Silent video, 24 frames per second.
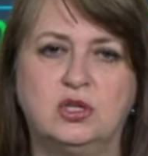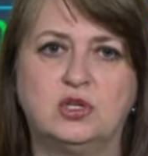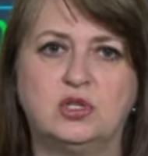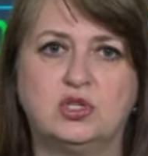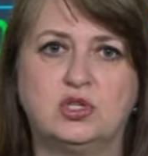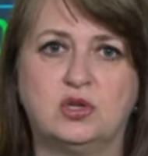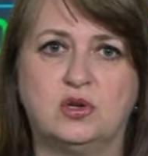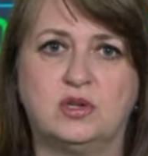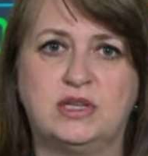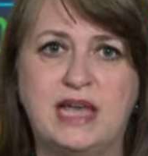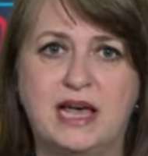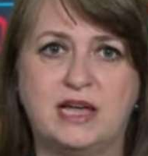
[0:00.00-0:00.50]

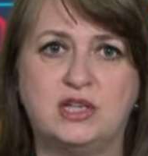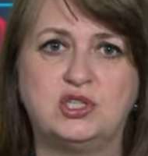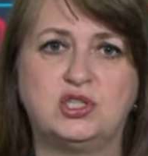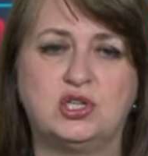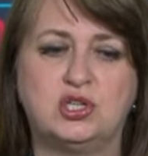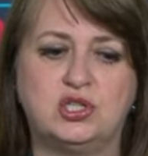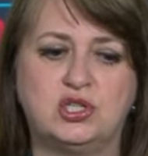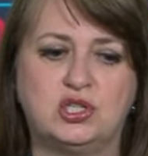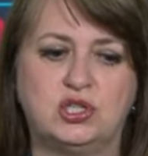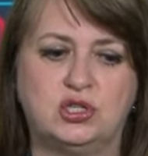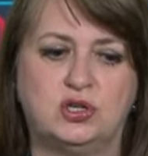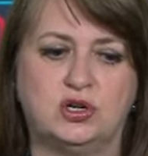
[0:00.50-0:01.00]
So in
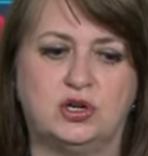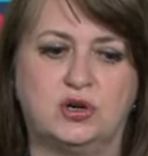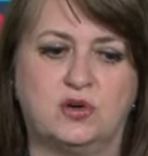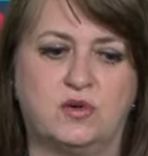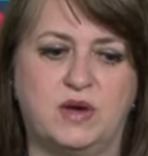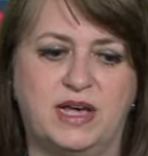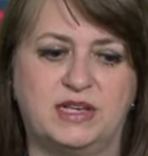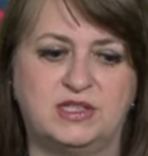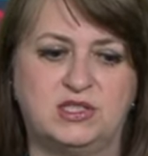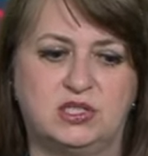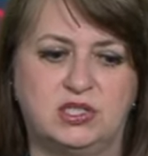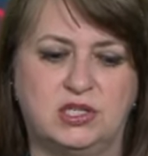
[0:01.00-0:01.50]
answer to your
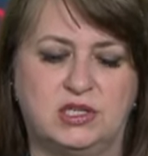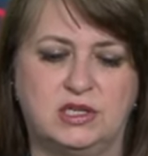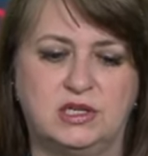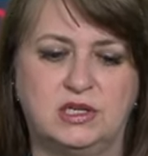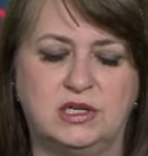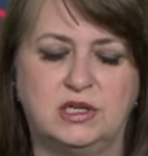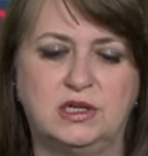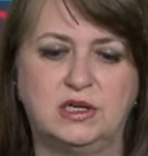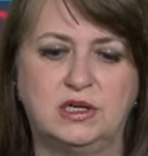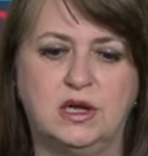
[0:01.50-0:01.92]
question,